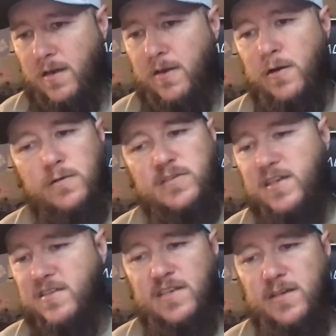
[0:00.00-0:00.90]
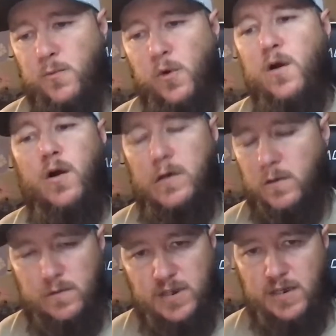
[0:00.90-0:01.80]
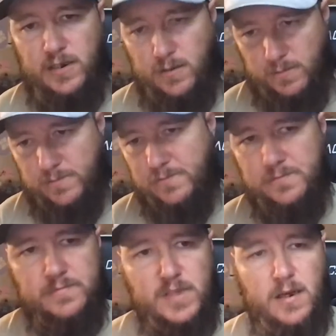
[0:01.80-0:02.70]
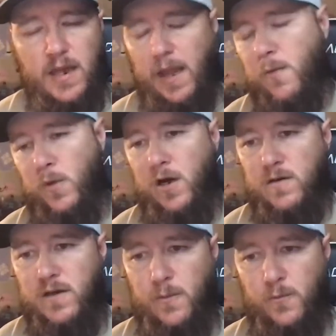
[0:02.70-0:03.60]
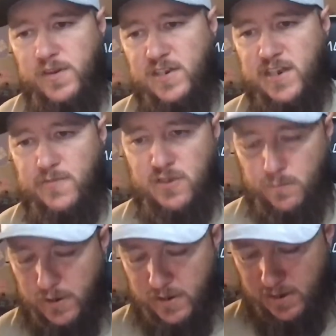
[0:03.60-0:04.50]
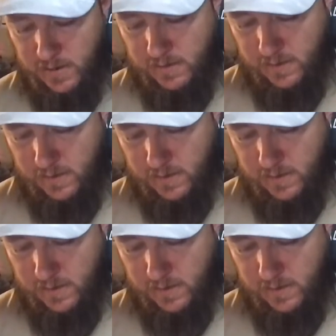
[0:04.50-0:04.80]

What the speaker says: No, Tennessee, we're all old, not you. Well, with the exception of Brendan.